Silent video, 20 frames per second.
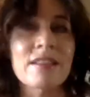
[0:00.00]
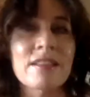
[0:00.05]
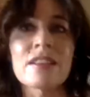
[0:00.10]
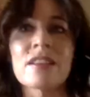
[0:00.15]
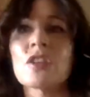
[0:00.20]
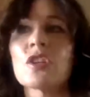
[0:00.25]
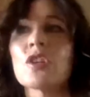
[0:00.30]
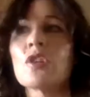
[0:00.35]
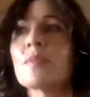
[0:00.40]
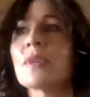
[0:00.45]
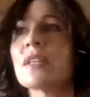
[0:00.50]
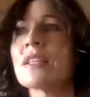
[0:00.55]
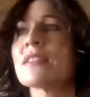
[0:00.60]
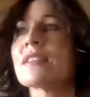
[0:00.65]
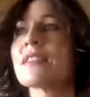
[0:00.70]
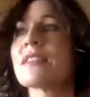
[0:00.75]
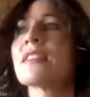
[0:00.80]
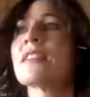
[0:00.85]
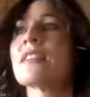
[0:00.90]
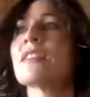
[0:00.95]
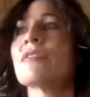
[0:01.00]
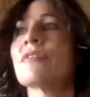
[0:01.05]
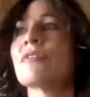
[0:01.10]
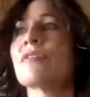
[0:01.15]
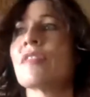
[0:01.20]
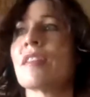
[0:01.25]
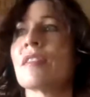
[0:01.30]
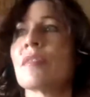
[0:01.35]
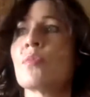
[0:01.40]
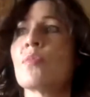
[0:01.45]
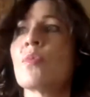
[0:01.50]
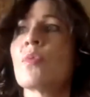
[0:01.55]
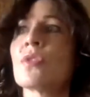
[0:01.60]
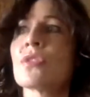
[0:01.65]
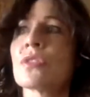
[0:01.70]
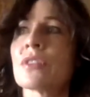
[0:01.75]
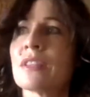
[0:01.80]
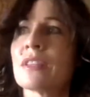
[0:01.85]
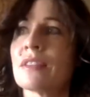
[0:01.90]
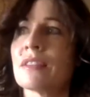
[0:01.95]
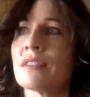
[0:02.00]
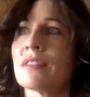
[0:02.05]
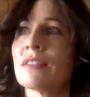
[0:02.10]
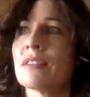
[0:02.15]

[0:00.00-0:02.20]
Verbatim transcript: Humans give water